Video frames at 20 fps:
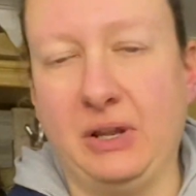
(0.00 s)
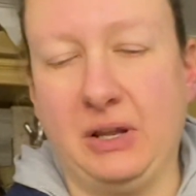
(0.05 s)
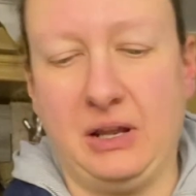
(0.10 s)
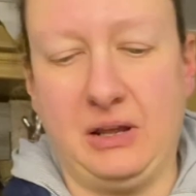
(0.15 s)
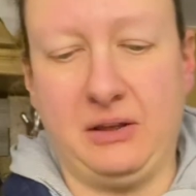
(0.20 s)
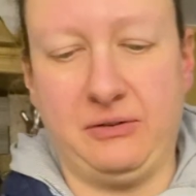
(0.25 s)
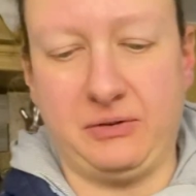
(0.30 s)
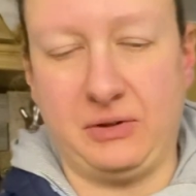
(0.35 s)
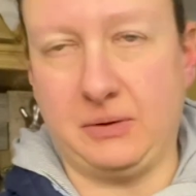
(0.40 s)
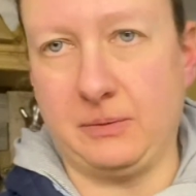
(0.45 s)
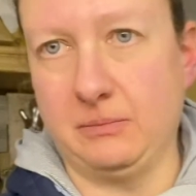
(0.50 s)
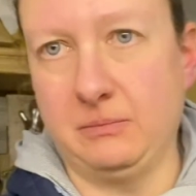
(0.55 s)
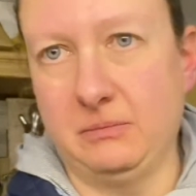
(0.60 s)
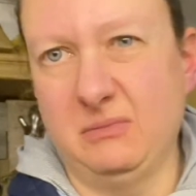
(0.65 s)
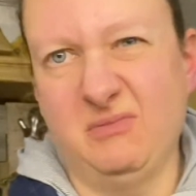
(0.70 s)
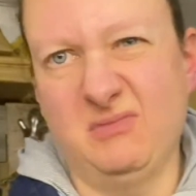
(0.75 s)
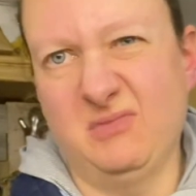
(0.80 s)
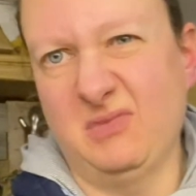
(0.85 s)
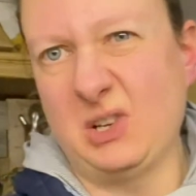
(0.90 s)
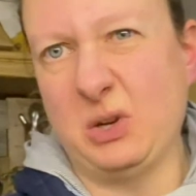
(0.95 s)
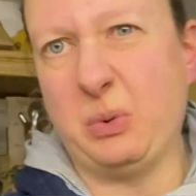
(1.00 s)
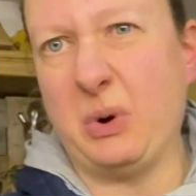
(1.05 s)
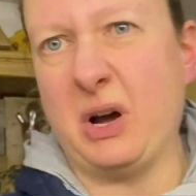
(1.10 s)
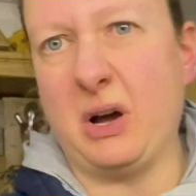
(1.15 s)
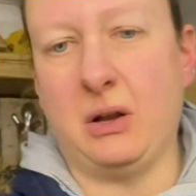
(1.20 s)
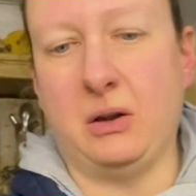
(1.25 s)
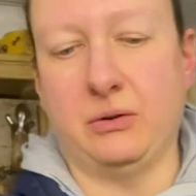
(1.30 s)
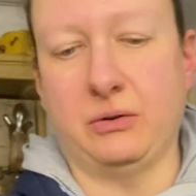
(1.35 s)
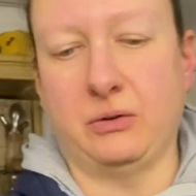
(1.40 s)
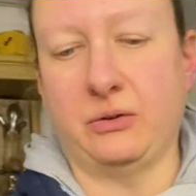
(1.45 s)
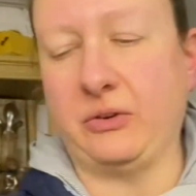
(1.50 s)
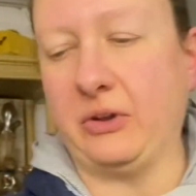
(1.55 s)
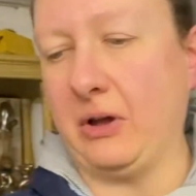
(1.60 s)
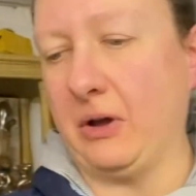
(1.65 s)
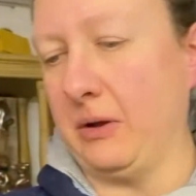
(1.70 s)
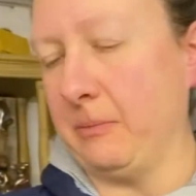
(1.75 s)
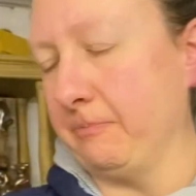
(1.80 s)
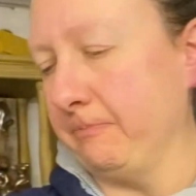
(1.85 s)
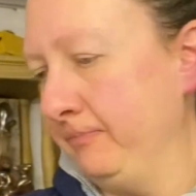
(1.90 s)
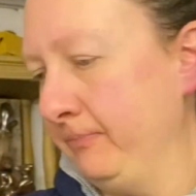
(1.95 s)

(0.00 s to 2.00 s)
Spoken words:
leave it quite a long time.